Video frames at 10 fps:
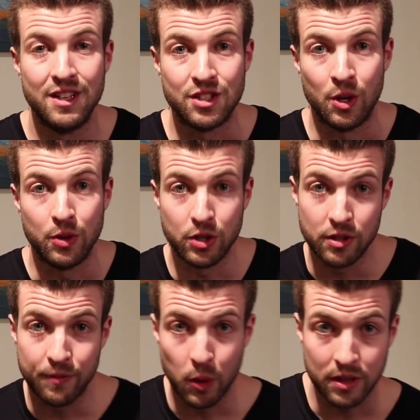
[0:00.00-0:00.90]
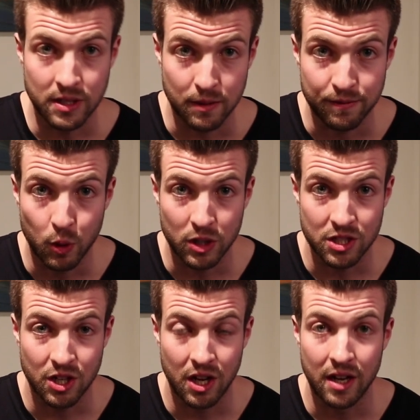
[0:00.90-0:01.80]
So those are the 4 things I'm
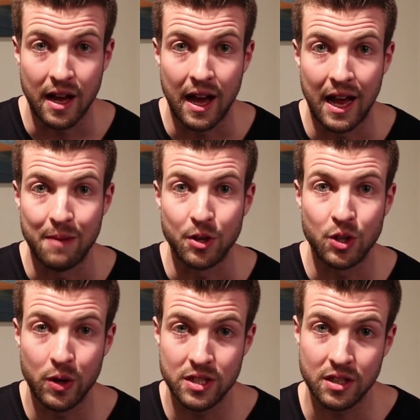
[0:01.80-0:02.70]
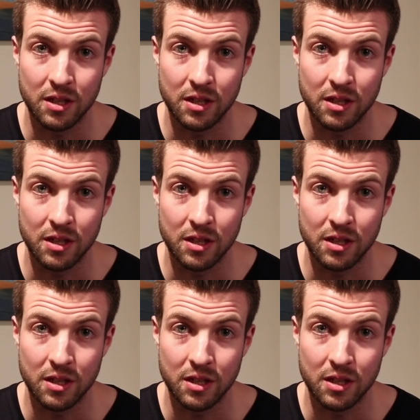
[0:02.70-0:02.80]
focused on. I'm going to